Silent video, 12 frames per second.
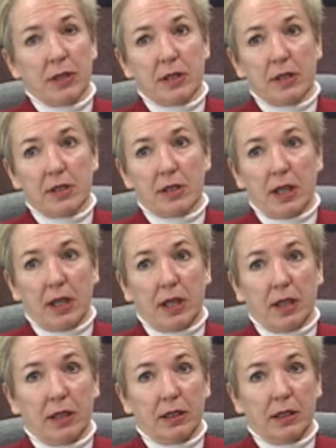it's,
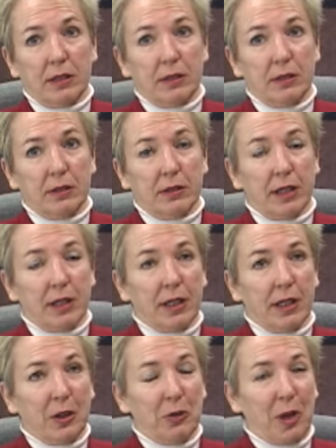
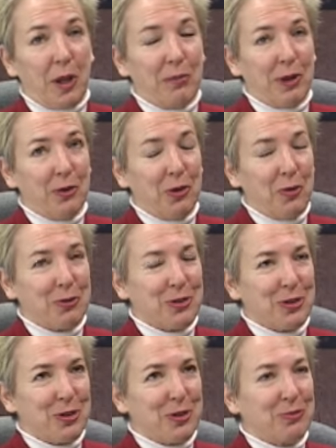and I don't have my notes
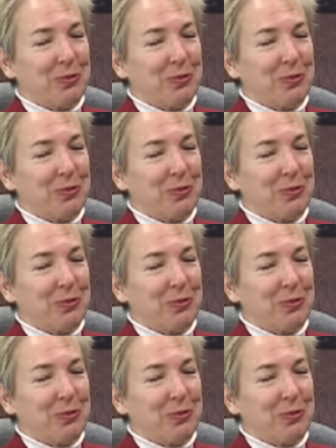here,